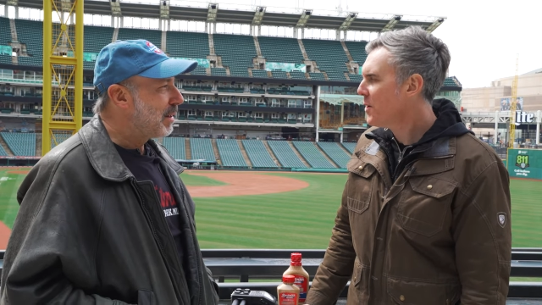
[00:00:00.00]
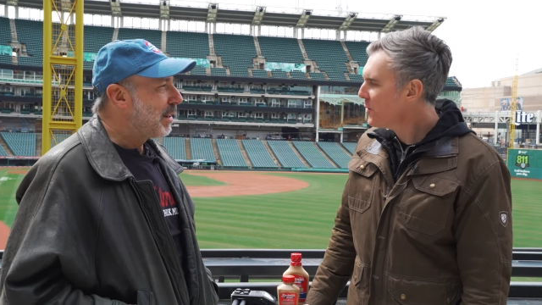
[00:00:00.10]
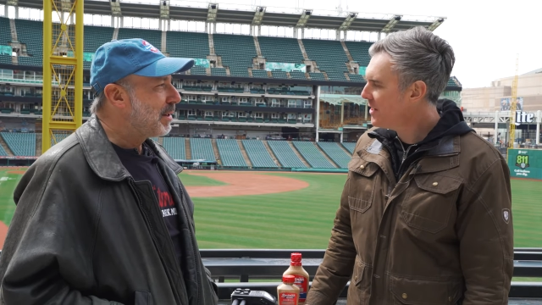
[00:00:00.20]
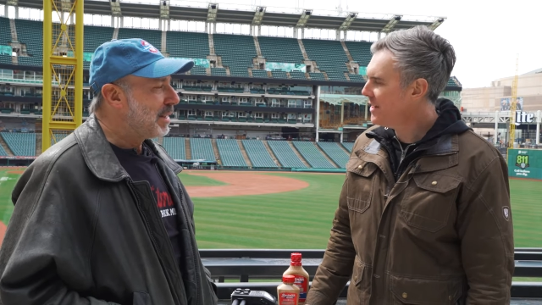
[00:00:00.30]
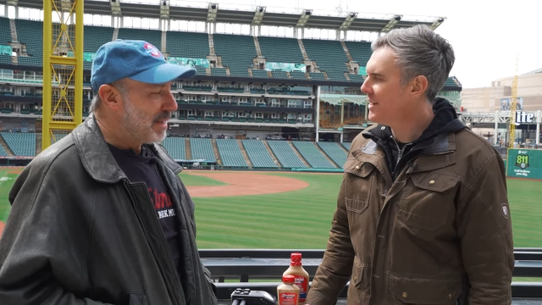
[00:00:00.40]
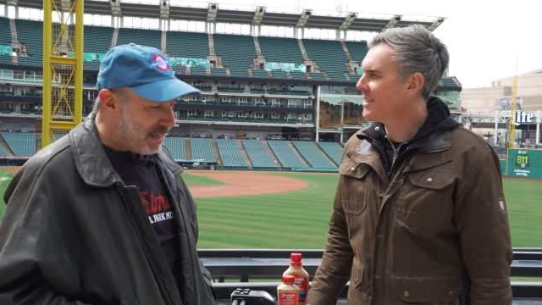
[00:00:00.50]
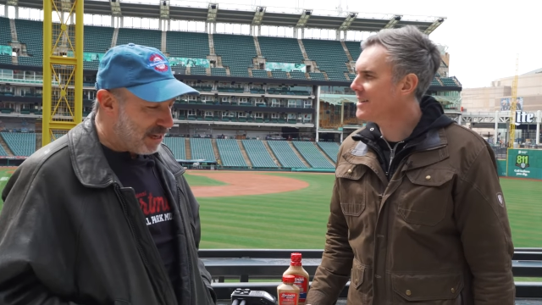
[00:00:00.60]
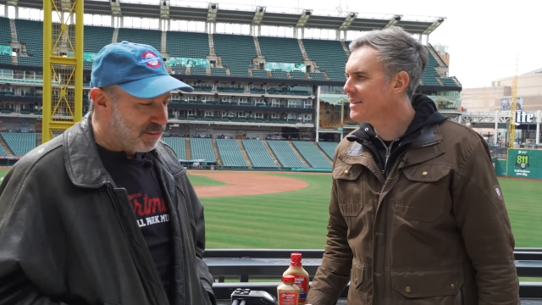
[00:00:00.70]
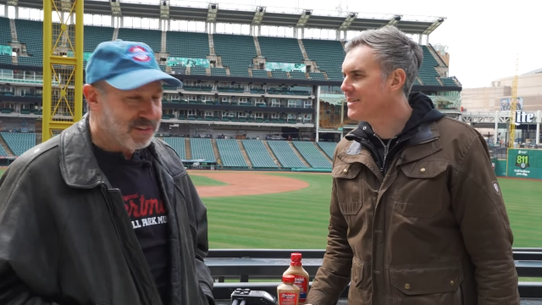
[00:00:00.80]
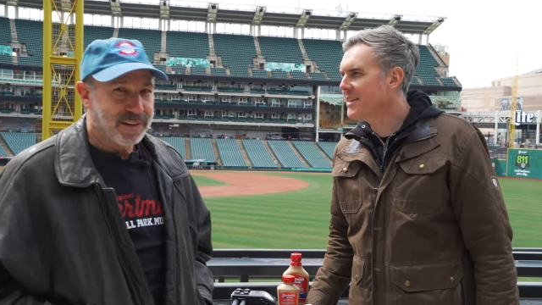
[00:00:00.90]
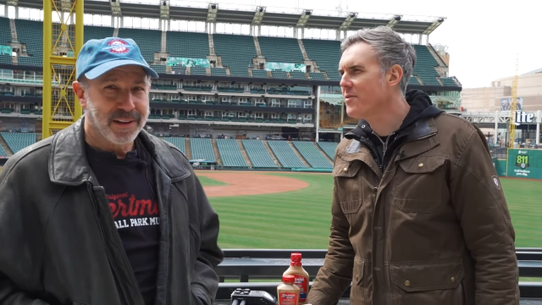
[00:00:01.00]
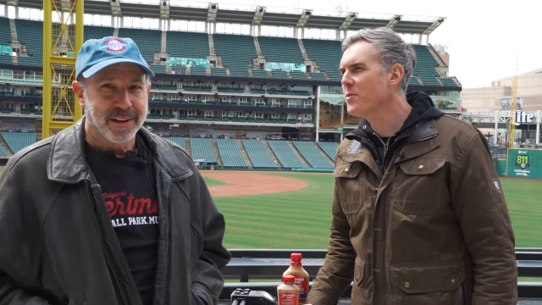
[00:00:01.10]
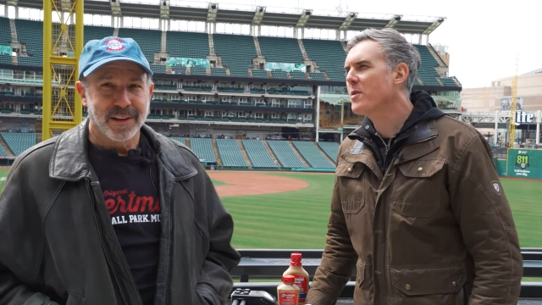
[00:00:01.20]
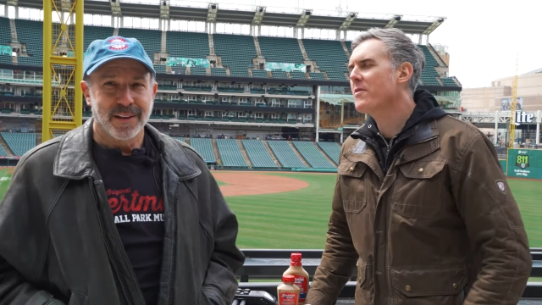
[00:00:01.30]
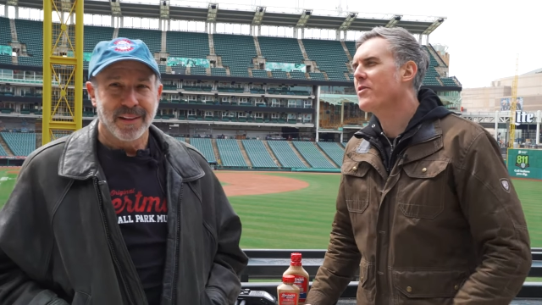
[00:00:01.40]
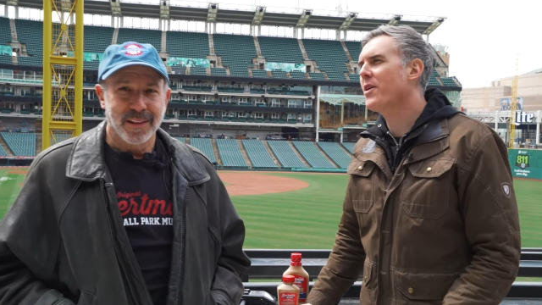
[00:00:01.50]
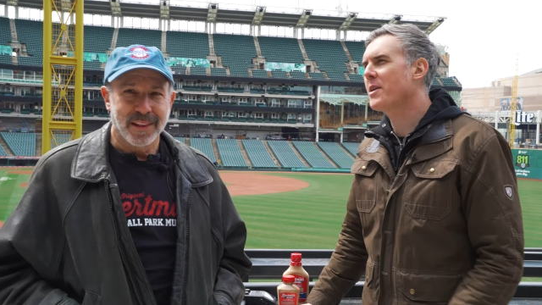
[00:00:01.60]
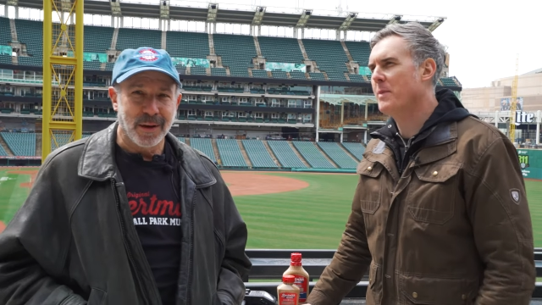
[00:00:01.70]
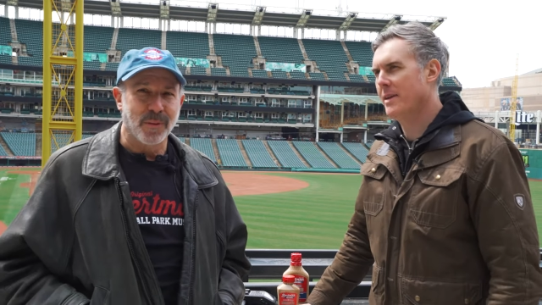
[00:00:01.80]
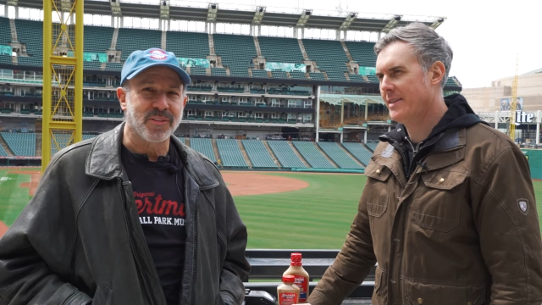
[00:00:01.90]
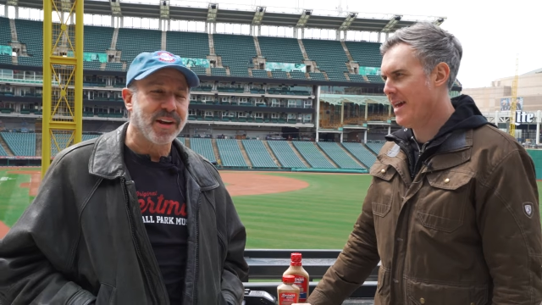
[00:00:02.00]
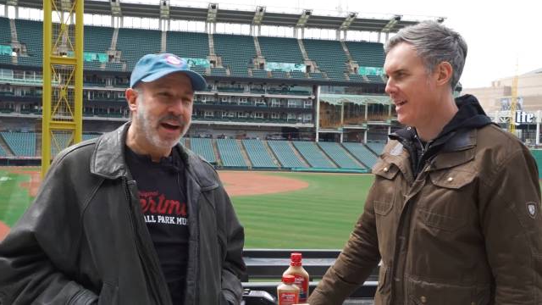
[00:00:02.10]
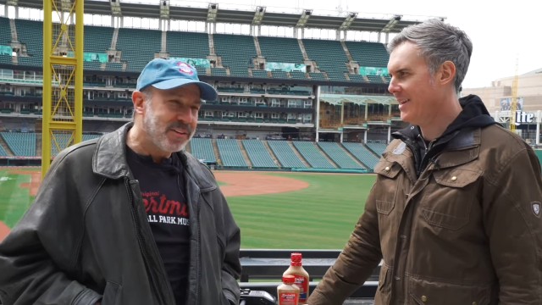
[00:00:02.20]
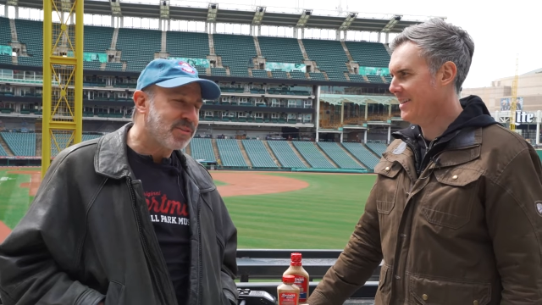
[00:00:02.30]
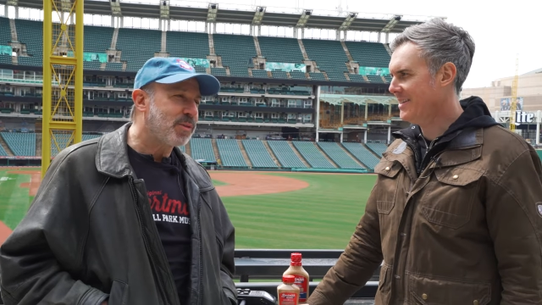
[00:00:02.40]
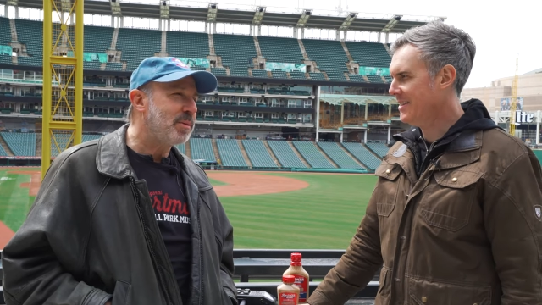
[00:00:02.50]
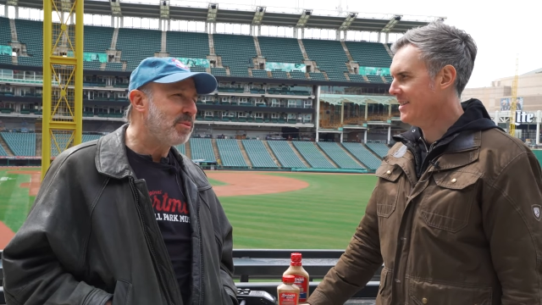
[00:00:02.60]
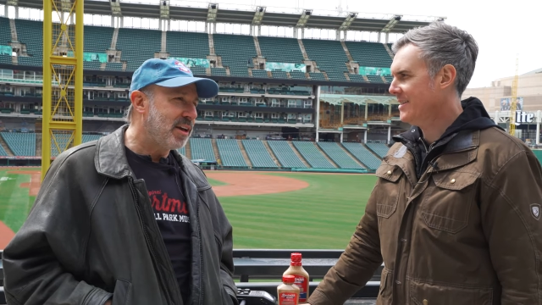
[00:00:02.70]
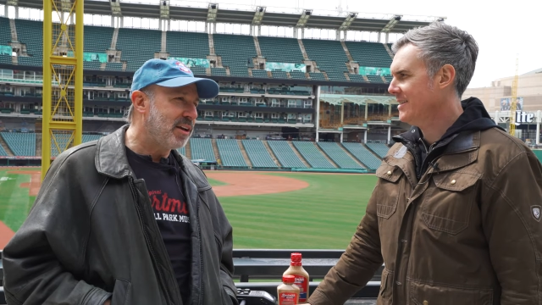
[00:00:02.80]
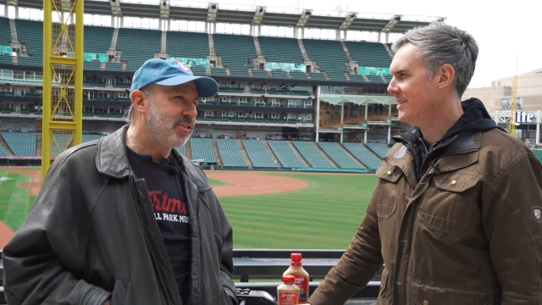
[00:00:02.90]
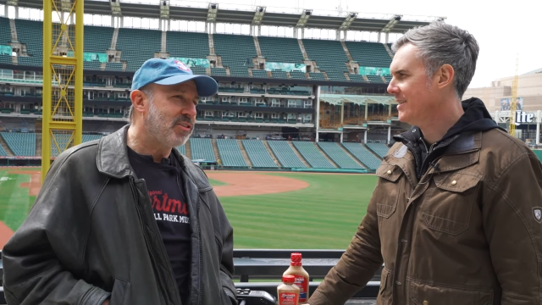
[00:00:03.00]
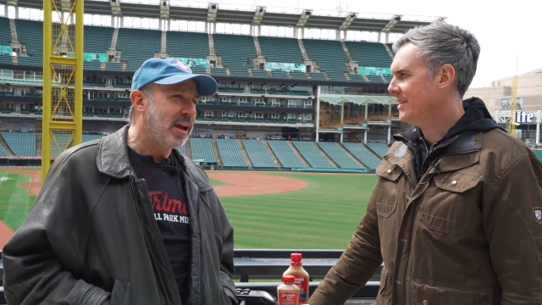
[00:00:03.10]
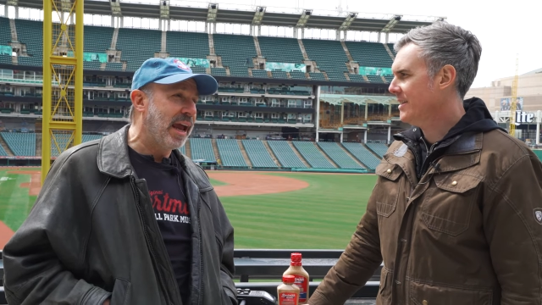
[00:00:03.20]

Speaker 1: No kidding. Yes. Never would have thought about that. There was that. an ice cream dish,